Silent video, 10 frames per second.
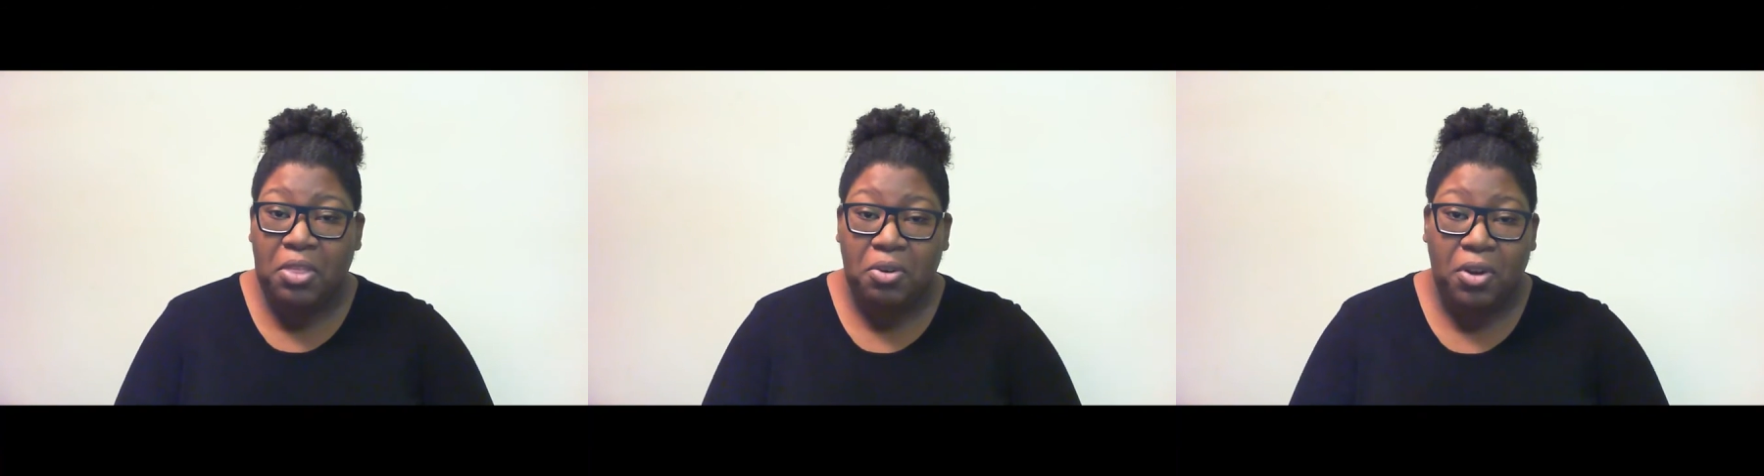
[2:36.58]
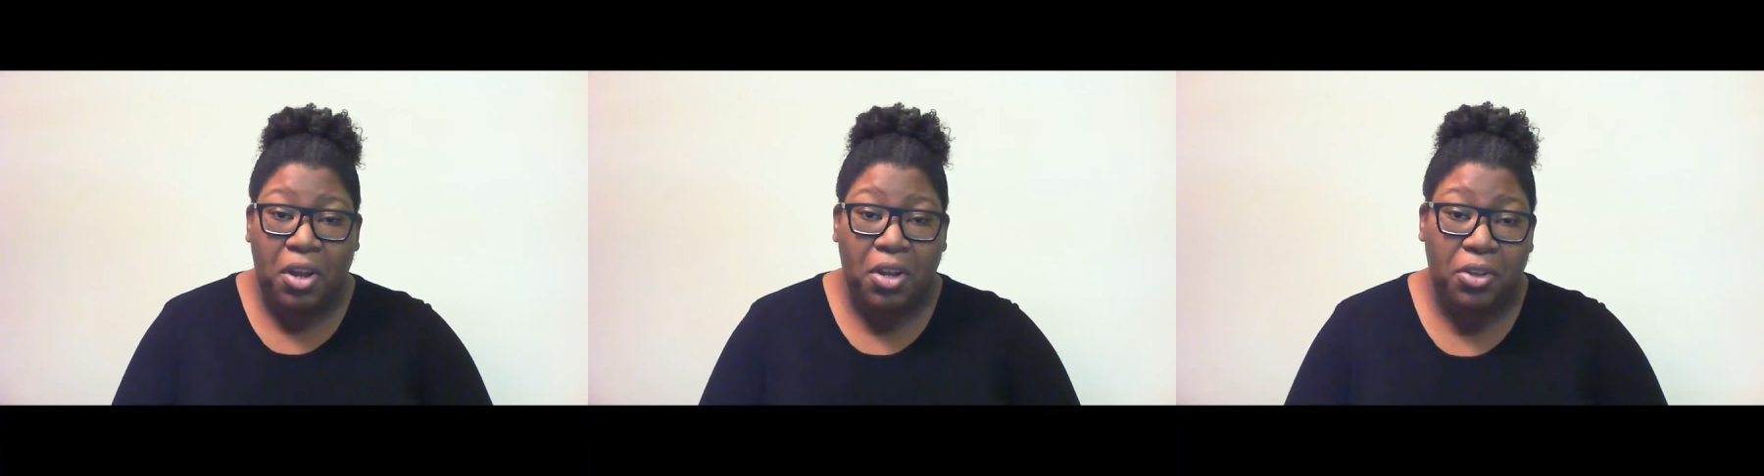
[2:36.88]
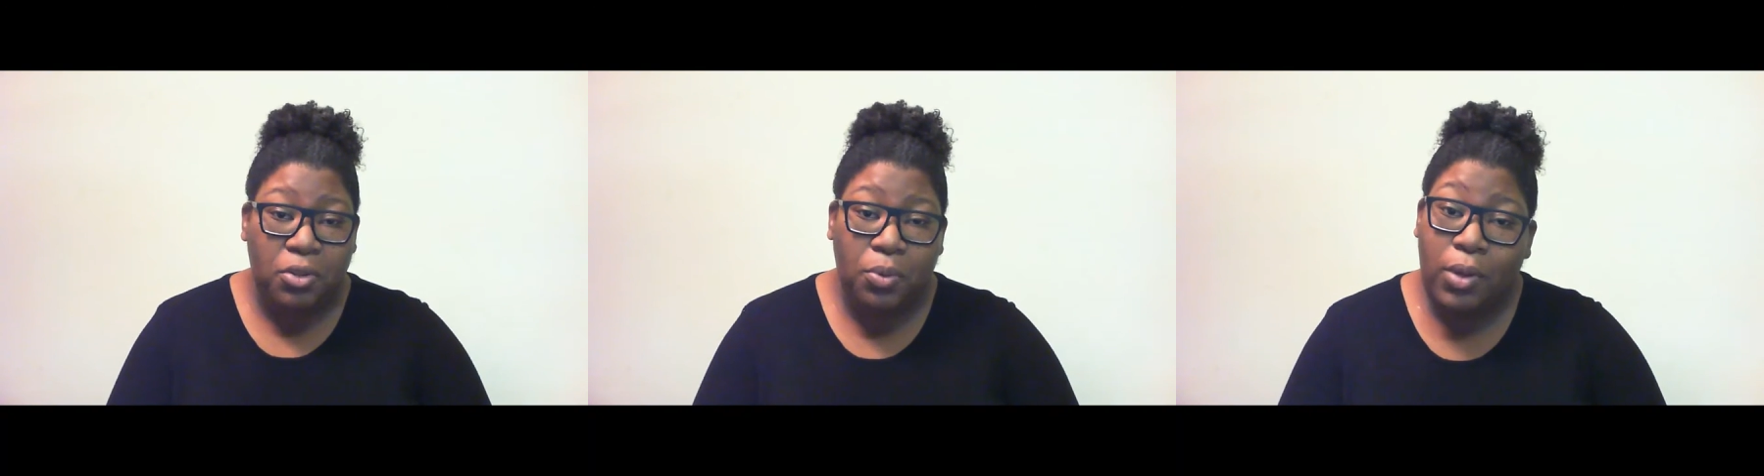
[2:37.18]
that they're
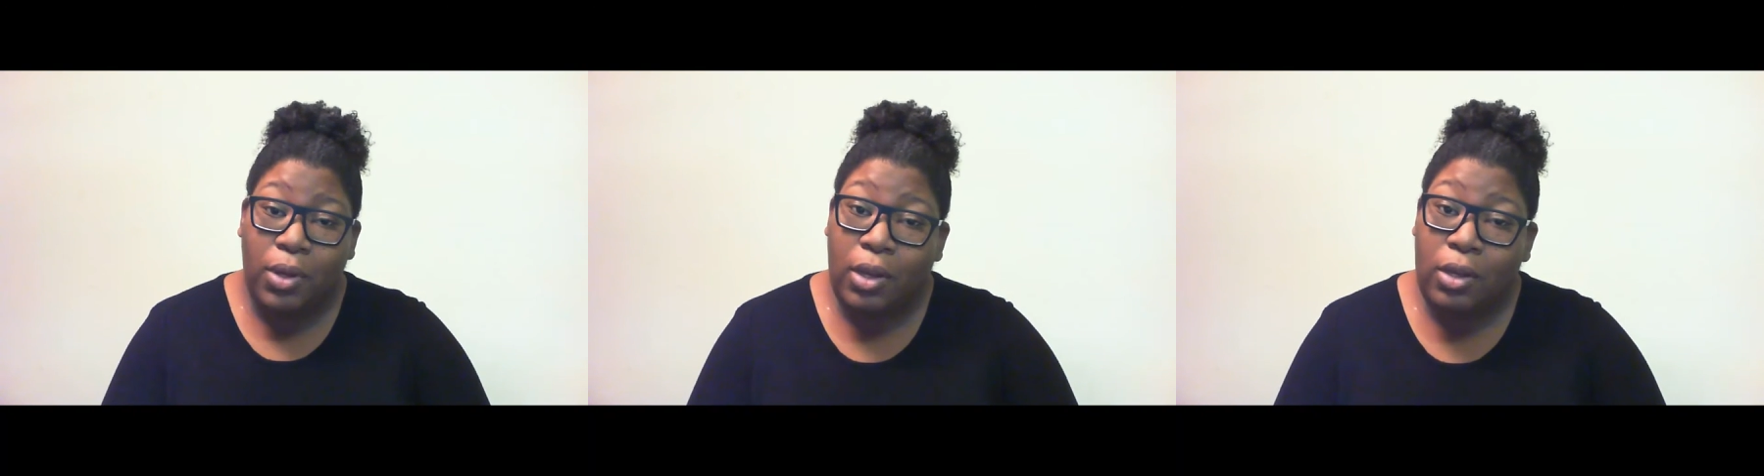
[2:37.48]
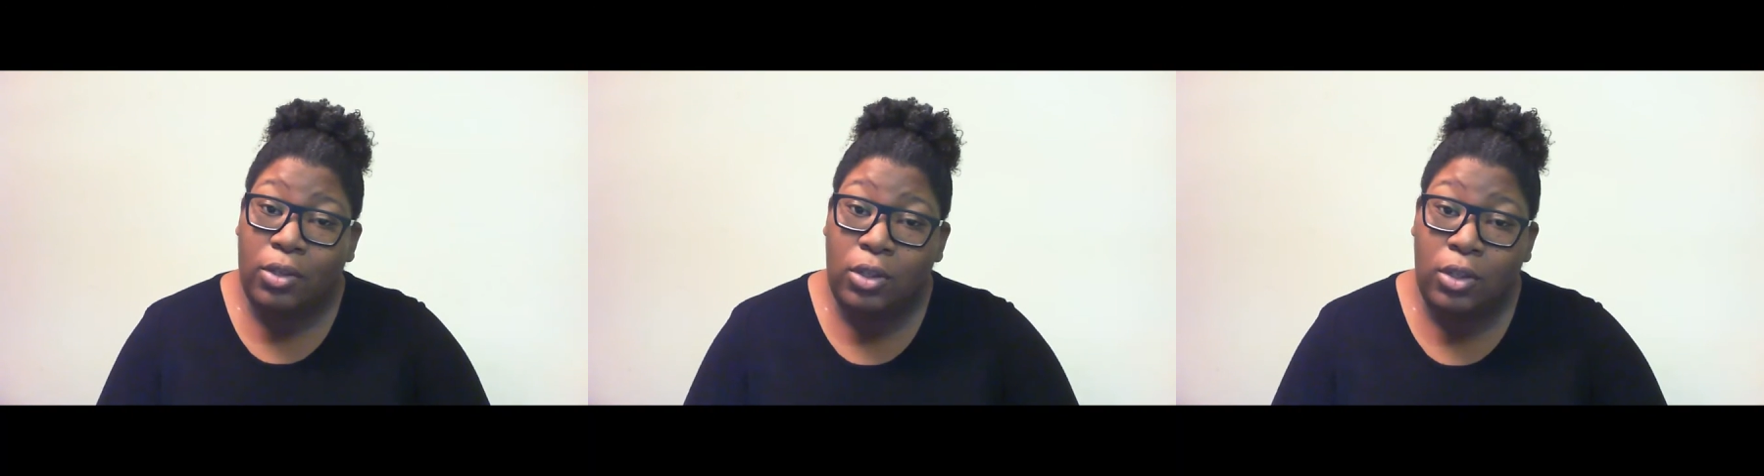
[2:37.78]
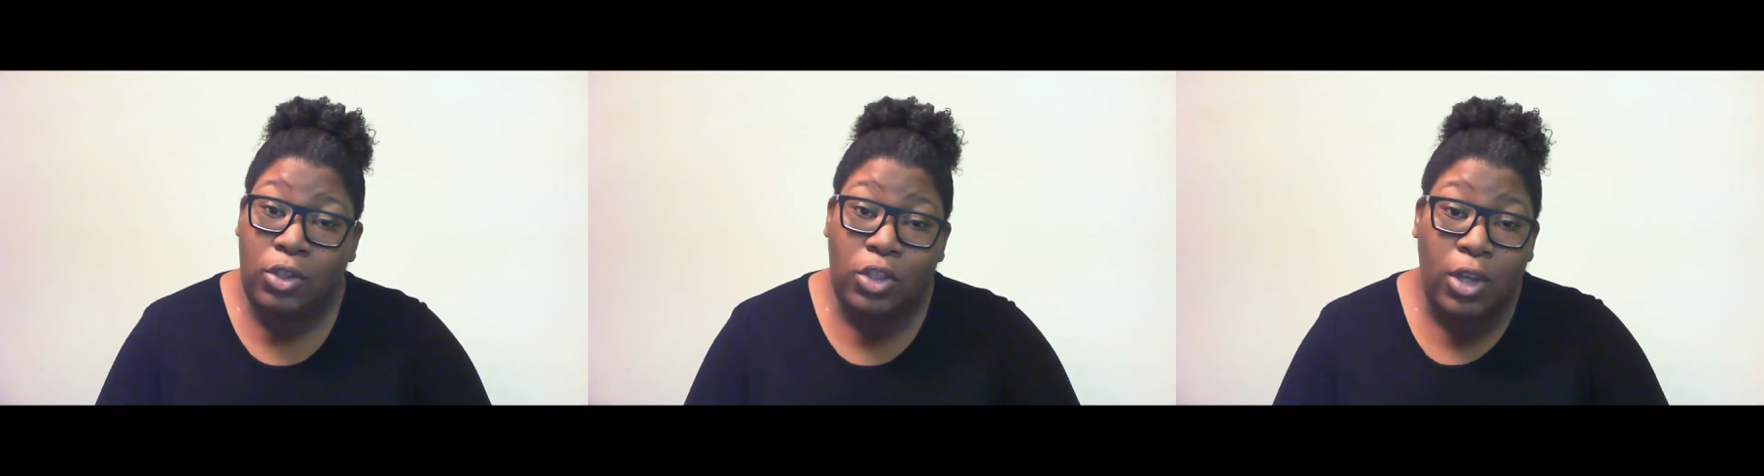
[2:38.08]
not doing a
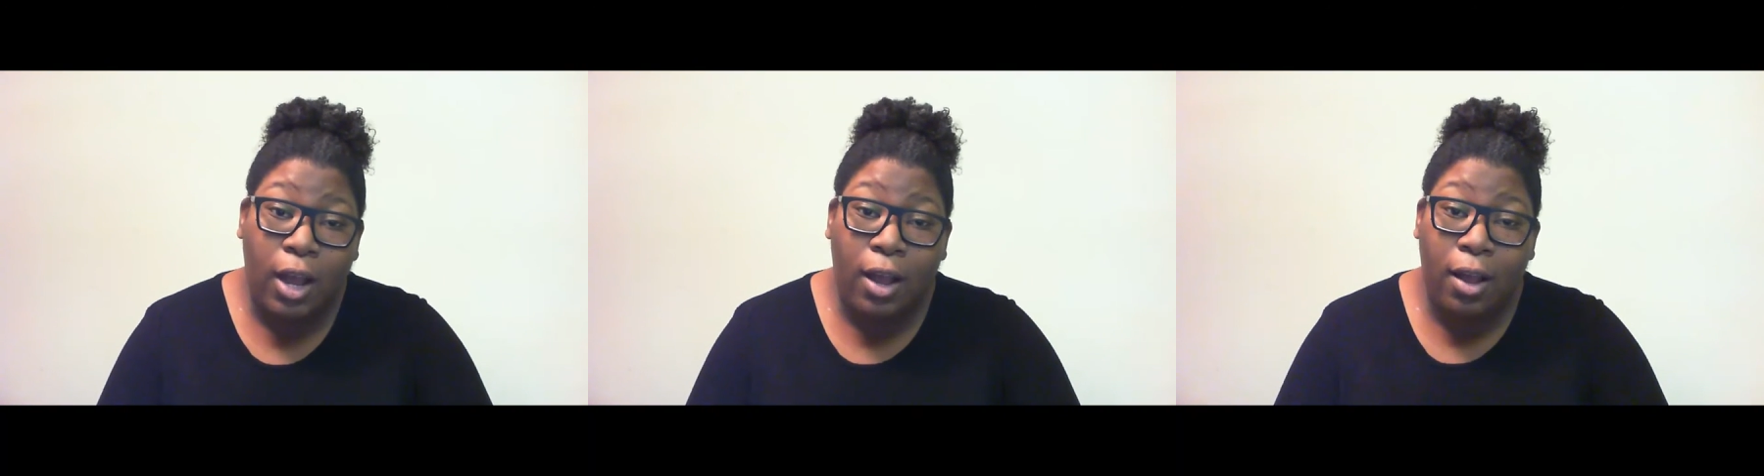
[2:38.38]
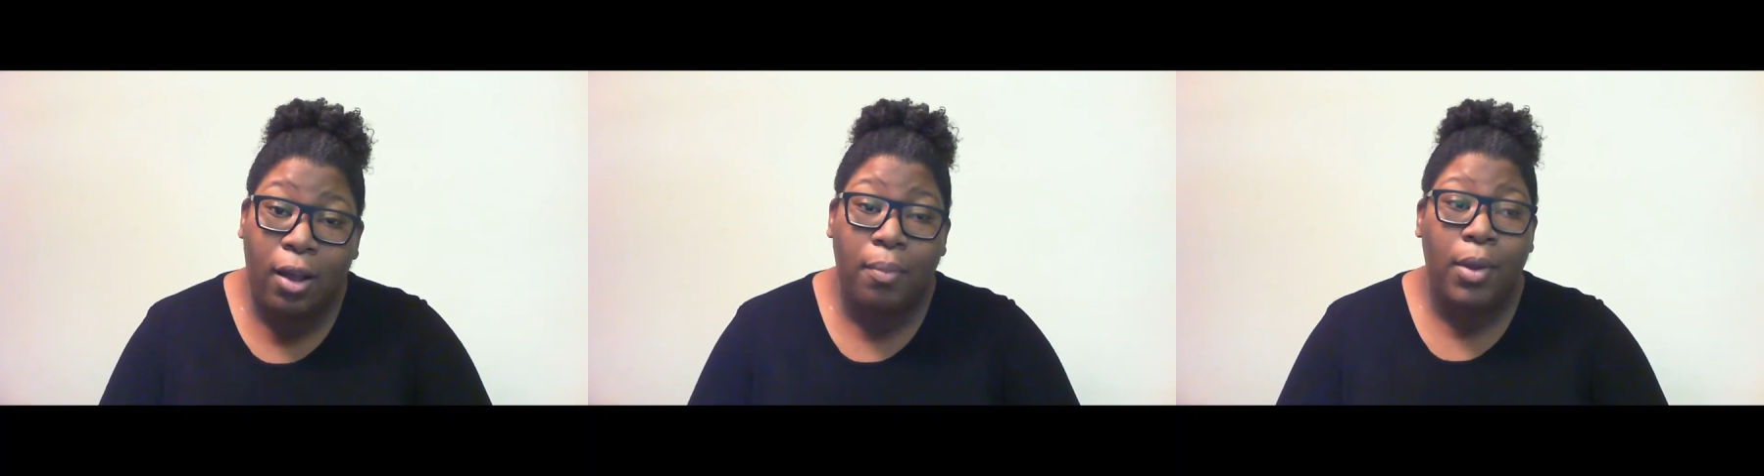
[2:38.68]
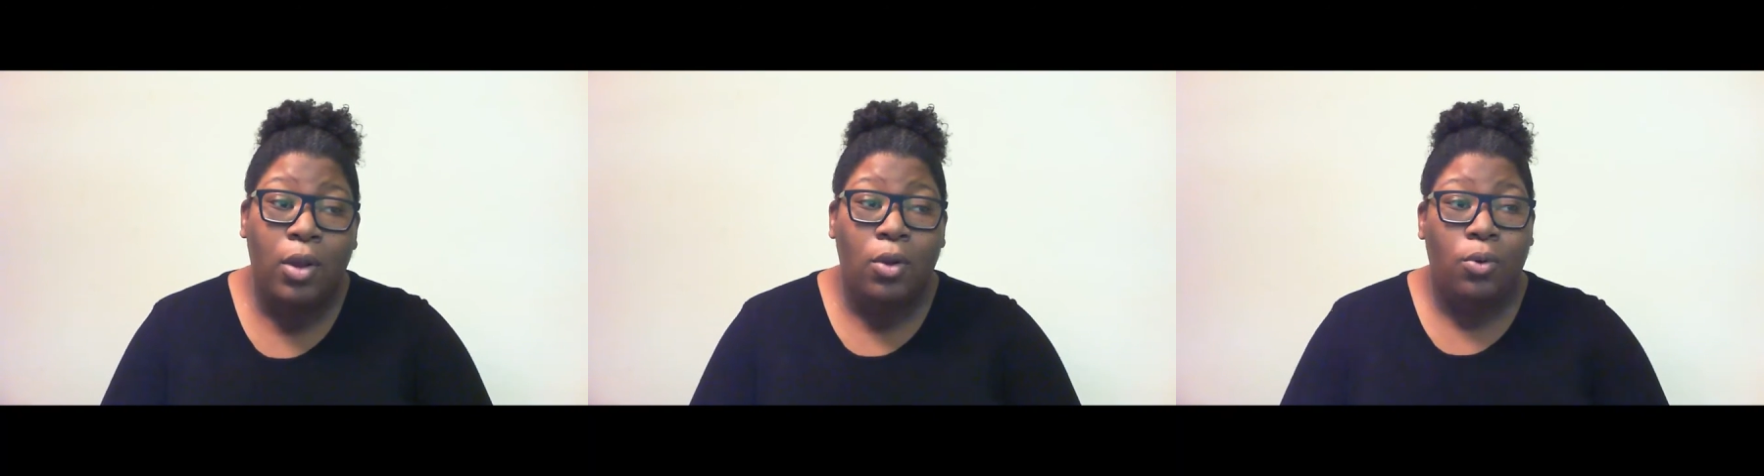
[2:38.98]
good
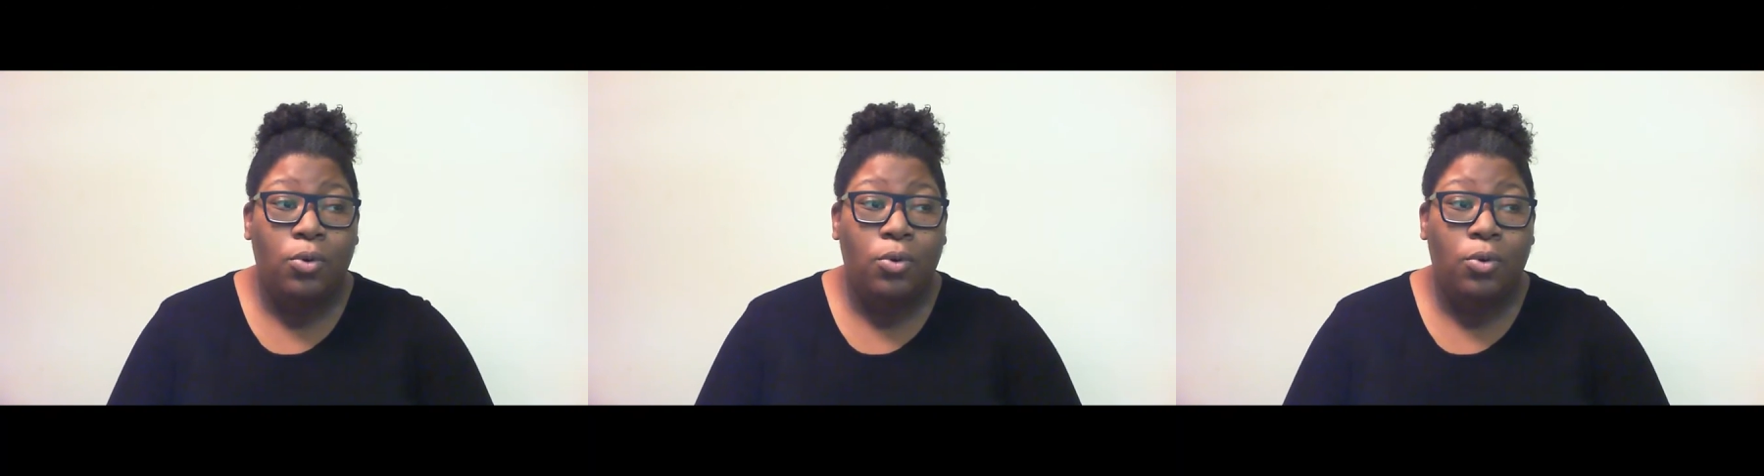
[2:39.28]
job,